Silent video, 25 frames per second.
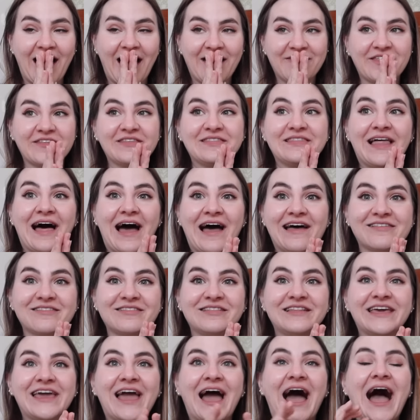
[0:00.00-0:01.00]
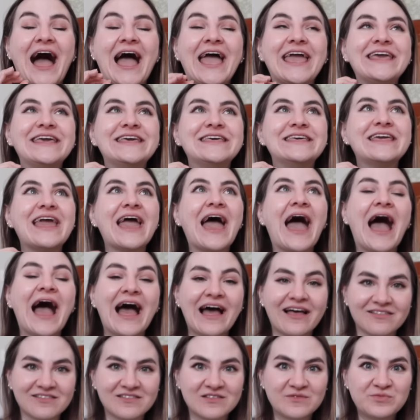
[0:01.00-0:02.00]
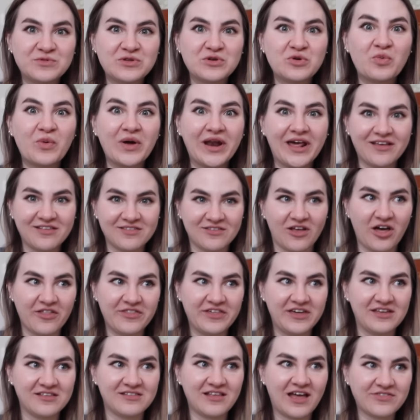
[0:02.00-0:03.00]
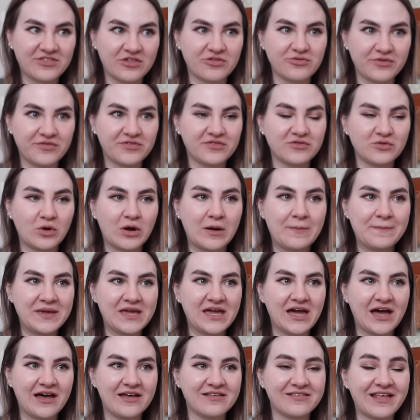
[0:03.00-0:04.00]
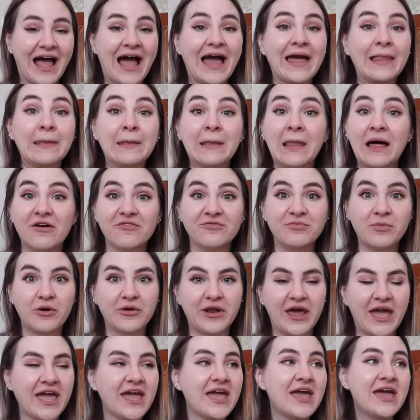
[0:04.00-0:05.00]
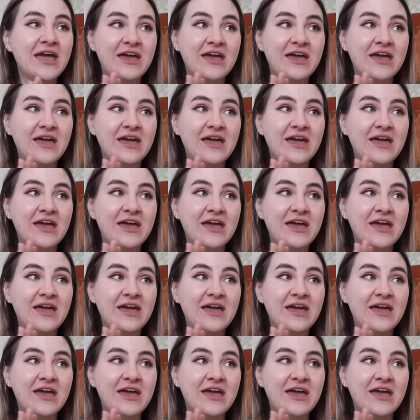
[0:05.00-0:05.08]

And then lastly, I gasped when I saw these at the thrift store because I love Monet.